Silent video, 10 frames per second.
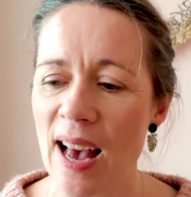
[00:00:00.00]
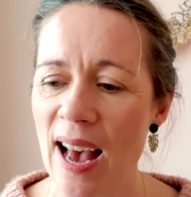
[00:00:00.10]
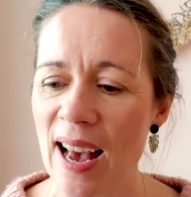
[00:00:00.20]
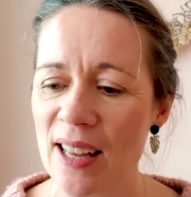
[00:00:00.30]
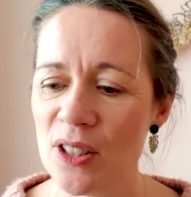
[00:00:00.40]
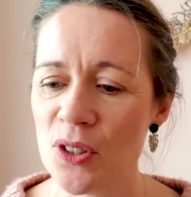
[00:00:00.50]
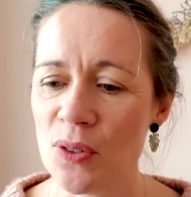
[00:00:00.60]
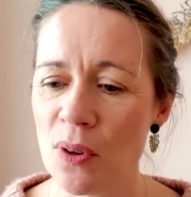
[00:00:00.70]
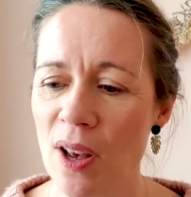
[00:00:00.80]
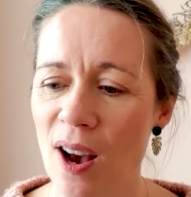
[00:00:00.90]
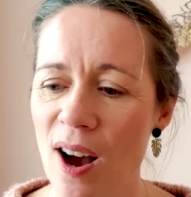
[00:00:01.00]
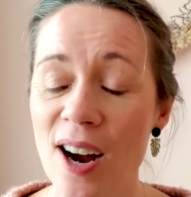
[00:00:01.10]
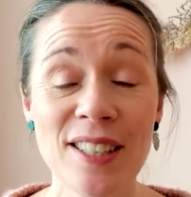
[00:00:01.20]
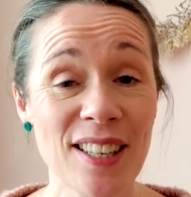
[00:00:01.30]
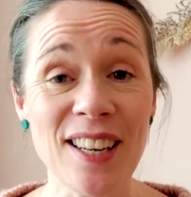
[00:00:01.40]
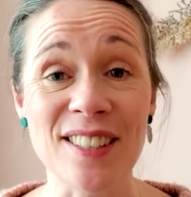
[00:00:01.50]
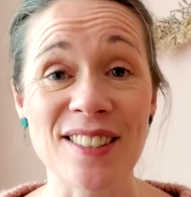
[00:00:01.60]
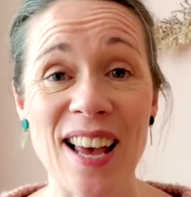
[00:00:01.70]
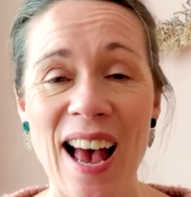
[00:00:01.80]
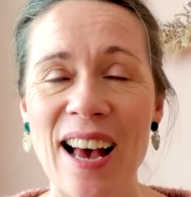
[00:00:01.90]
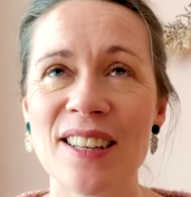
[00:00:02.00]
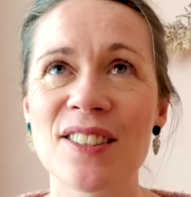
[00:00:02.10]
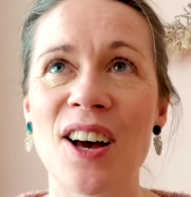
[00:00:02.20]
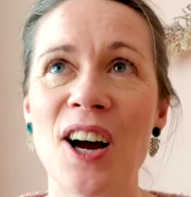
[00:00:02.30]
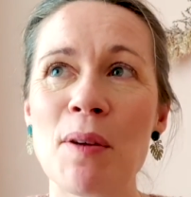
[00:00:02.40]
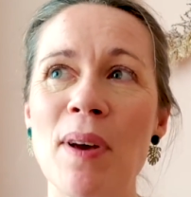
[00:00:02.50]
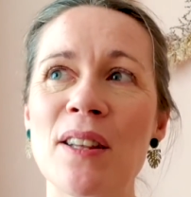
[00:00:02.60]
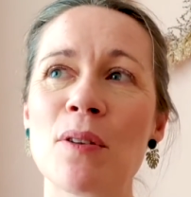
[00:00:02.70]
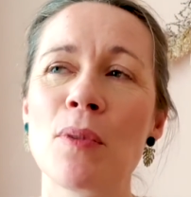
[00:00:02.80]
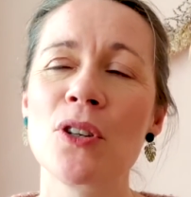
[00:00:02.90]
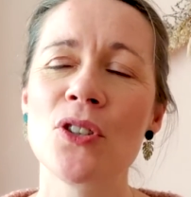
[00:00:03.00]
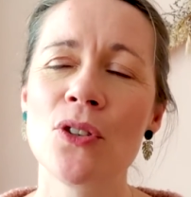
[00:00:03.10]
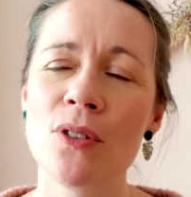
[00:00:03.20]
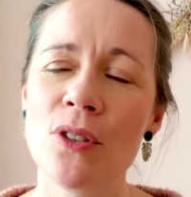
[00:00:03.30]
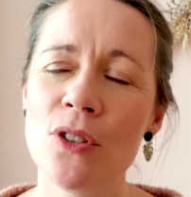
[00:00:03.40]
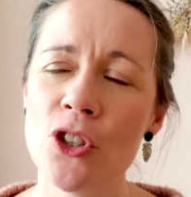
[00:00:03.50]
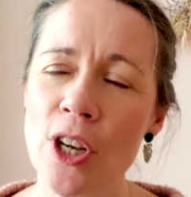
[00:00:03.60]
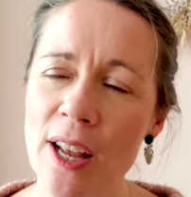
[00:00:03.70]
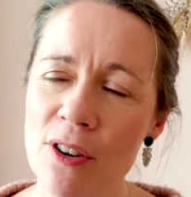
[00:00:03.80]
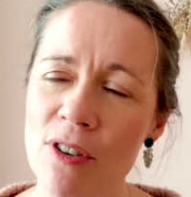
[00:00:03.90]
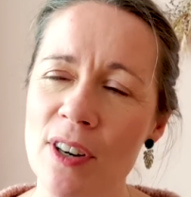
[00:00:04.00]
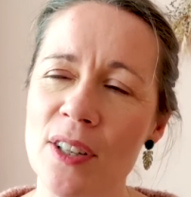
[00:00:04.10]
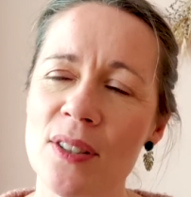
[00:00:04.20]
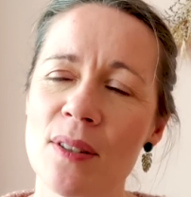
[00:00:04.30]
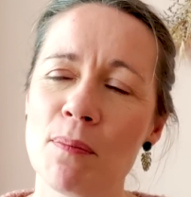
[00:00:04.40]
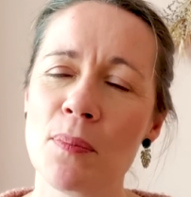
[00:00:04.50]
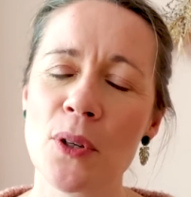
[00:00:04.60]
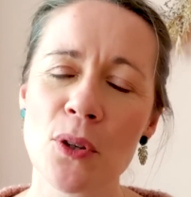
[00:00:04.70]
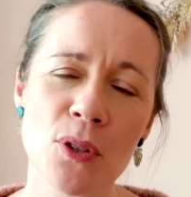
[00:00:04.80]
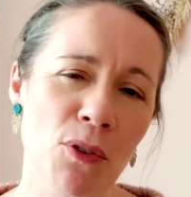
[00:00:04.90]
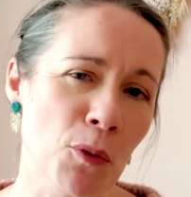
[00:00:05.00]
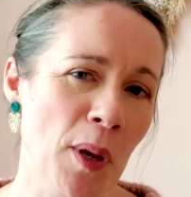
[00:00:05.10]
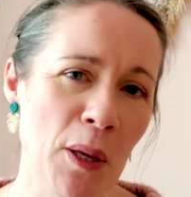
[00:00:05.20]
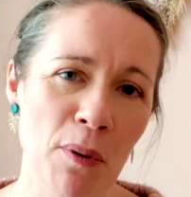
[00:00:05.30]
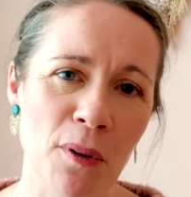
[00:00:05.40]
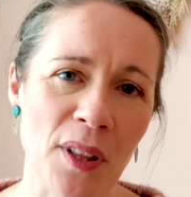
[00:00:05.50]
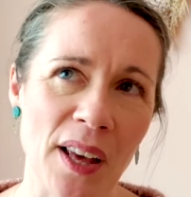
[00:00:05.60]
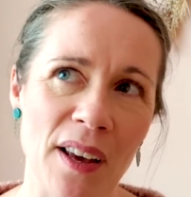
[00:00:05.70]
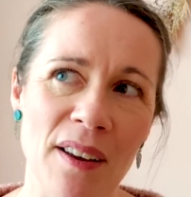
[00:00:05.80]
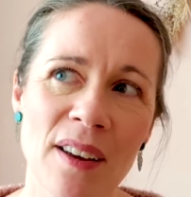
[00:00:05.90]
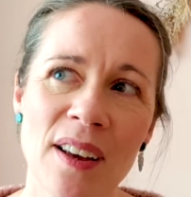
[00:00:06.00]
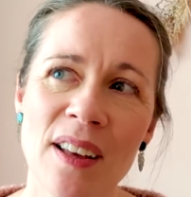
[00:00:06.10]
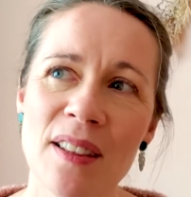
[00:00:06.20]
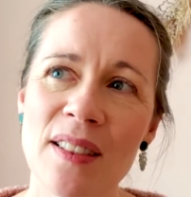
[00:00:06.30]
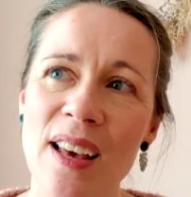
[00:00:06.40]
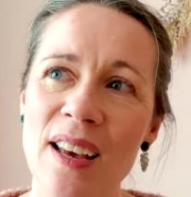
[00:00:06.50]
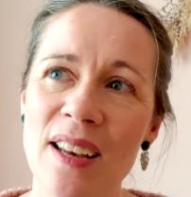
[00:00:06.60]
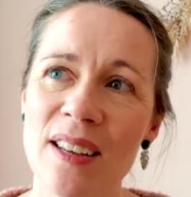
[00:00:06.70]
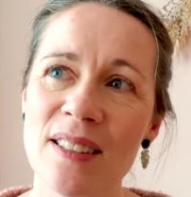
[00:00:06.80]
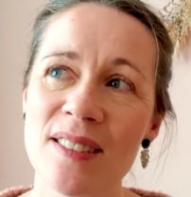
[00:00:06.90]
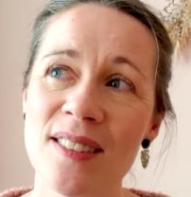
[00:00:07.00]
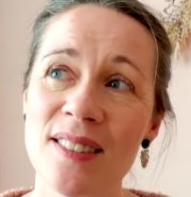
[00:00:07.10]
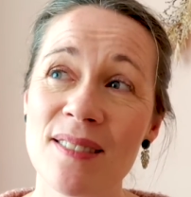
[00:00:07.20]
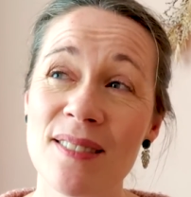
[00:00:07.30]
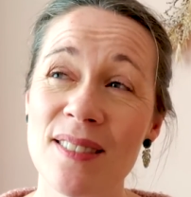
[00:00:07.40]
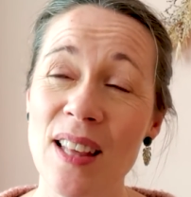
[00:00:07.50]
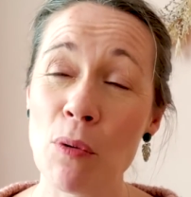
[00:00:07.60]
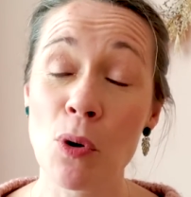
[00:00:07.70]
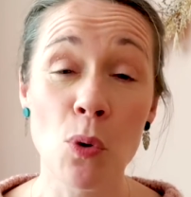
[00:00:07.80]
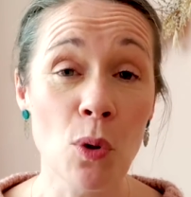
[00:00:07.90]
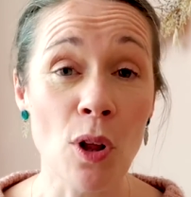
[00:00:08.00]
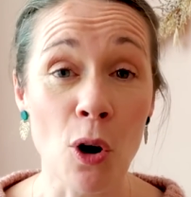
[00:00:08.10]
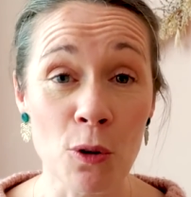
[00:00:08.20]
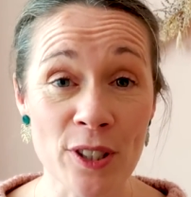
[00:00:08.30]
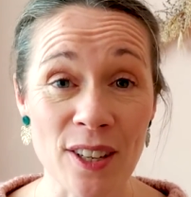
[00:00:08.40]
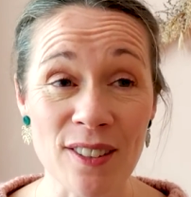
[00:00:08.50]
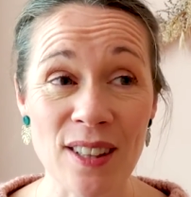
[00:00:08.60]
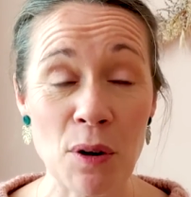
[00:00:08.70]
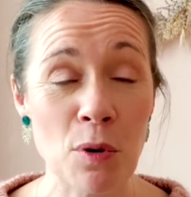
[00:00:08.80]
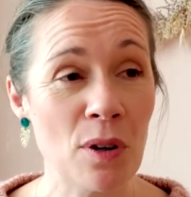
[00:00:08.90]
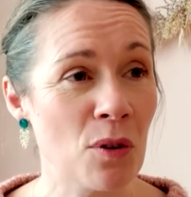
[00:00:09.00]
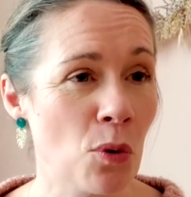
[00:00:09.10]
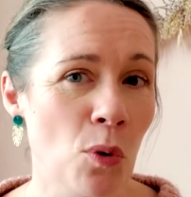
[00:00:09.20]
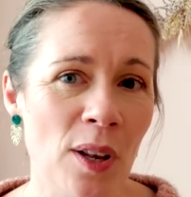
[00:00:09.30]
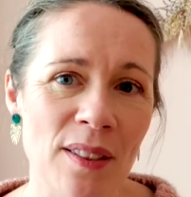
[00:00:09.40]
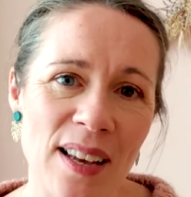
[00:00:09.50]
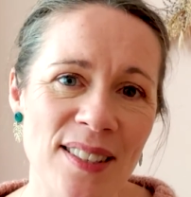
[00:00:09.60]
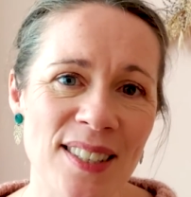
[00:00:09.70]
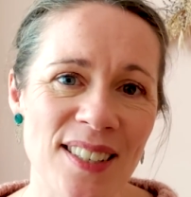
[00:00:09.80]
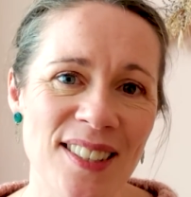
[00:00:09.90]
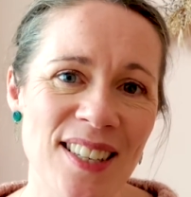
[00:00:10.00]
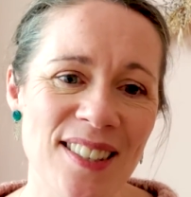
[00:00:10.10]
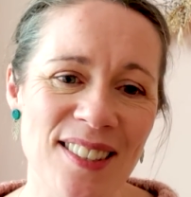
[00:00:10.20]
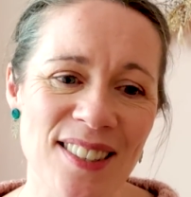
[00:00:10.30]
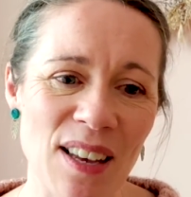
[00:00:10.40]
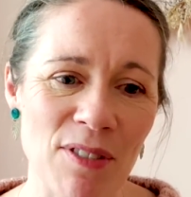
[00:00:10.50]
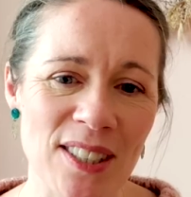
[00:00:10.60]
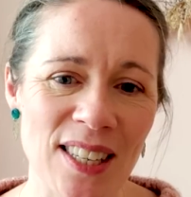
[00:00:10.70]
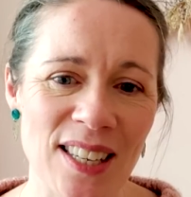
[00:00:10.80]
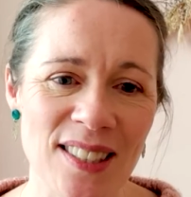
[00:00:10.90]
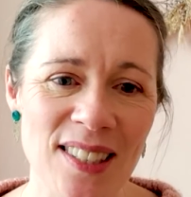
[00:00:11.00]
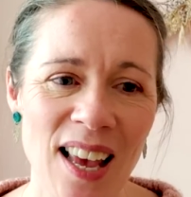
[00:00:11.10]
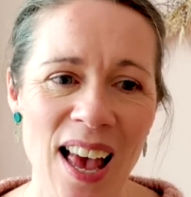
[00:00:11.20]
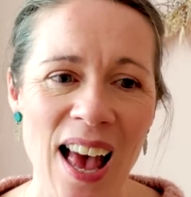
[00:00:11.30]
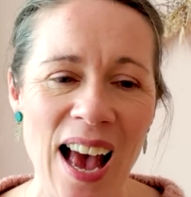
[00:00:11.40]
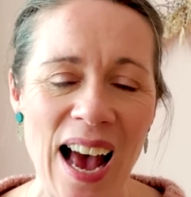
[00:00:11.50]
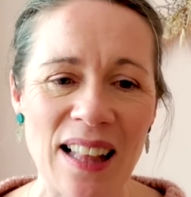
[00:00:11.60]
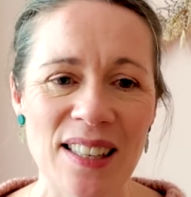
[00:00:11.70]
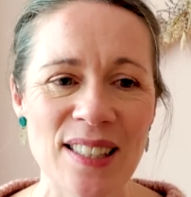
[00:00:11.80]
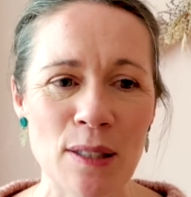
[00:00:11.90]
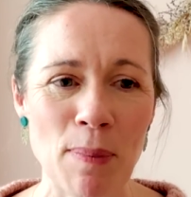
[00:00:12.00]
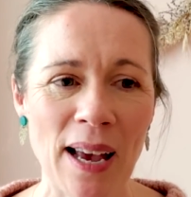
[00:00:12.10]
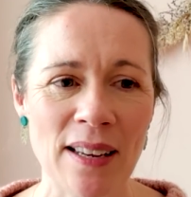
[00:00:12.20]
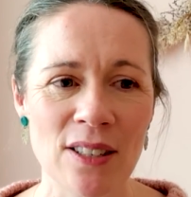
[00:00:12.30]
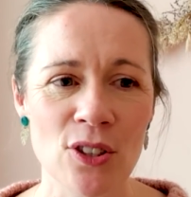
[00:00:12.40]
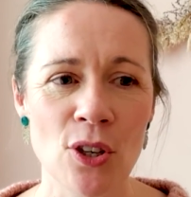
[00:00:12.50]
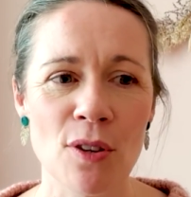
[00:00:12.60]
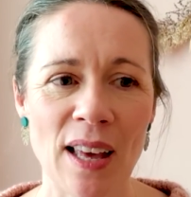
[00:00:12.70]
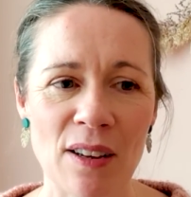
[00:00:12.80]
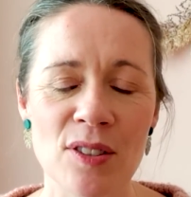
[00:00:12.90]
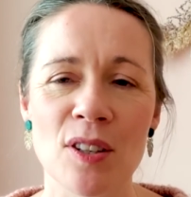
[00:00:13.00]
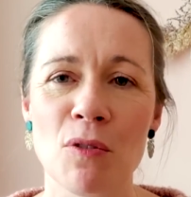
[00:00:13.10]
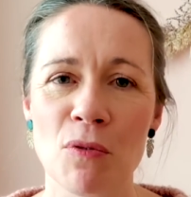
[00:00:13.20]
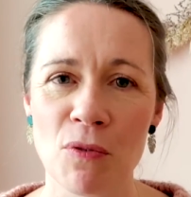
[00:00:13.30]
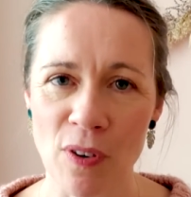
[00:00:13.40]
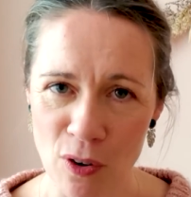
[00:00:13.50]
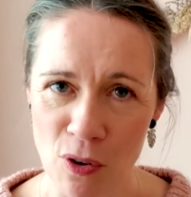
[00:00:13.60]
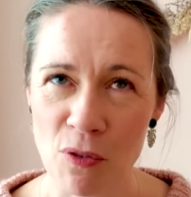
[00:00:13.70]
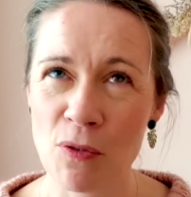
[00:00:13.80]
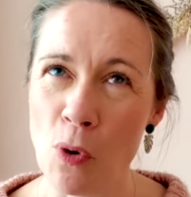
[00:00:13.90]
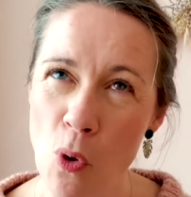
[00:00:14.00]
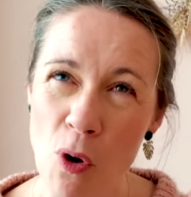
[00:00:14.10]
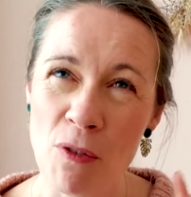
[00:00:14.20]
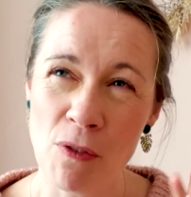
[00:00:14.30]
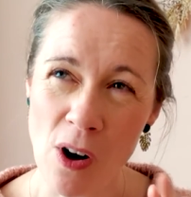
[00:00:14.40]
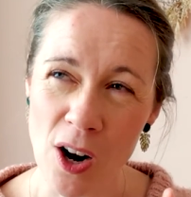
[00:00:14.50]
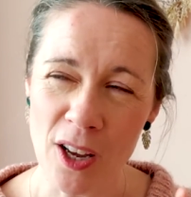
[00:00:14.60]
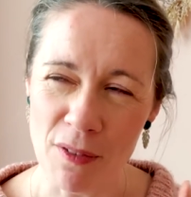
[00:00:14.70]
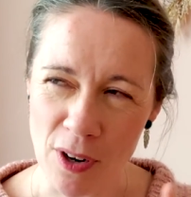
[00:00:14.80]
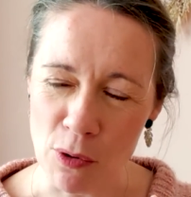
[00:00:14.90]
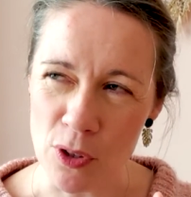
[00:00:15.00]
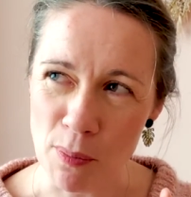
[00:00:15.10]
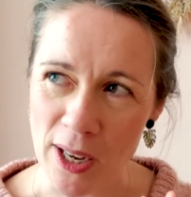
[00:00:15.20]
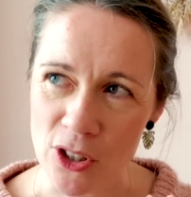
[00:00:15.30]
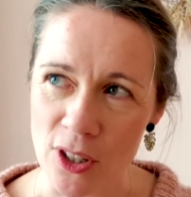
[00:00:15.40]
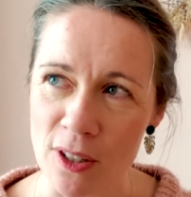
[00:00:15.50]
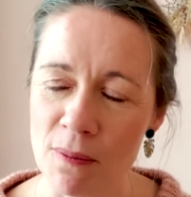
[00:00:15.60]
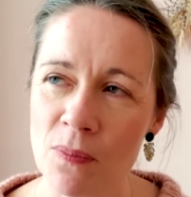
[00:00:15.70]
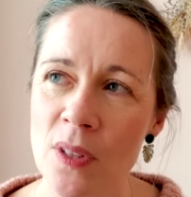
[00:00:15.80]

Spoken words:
And I did, and I met the most generous, beautiful people there. They were all older. They were all in their 60s and 70s. And this is back in 2004-5, I would imagine.